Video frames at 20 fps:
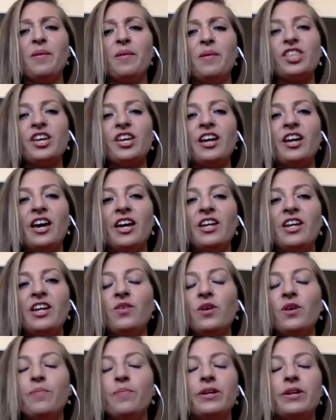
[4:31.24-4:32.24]
not a thing
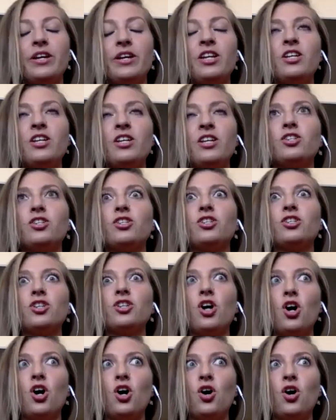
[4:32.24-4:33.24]
anywhere, but it is
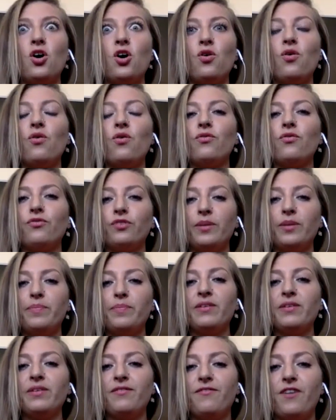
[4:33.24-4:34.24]
so flipping
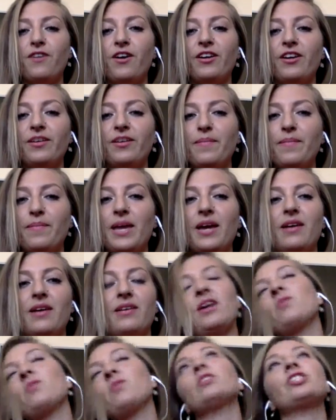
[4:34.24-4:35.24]
fun. Man, I
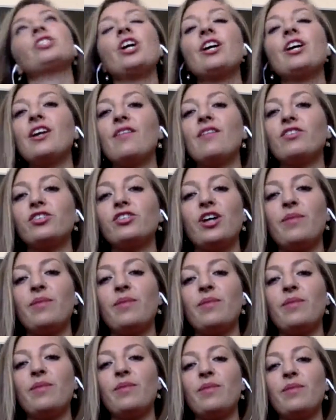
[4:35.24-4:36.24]
wish I had never stopped. It
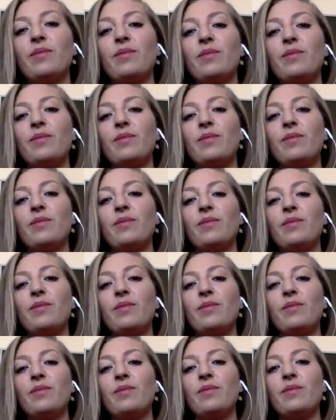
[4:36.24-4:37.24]
is so fun.
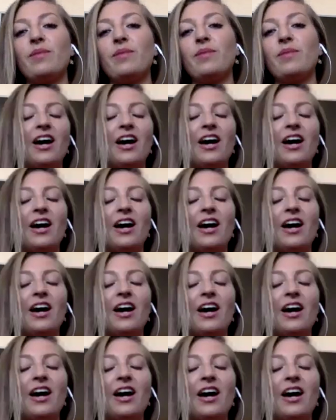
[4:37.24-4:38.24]
I had a
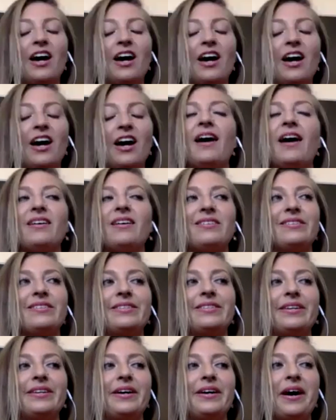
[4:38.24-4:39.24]

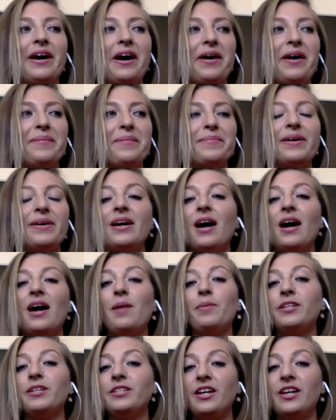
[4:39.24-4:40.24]
blast. I
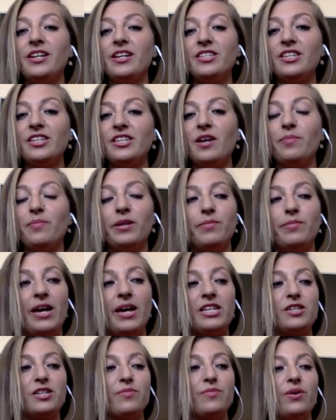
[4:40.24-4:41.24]
played tennis. I played
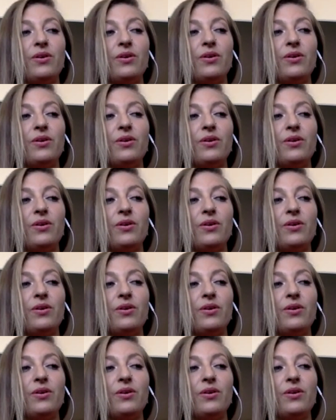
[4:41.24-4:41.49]
basketball,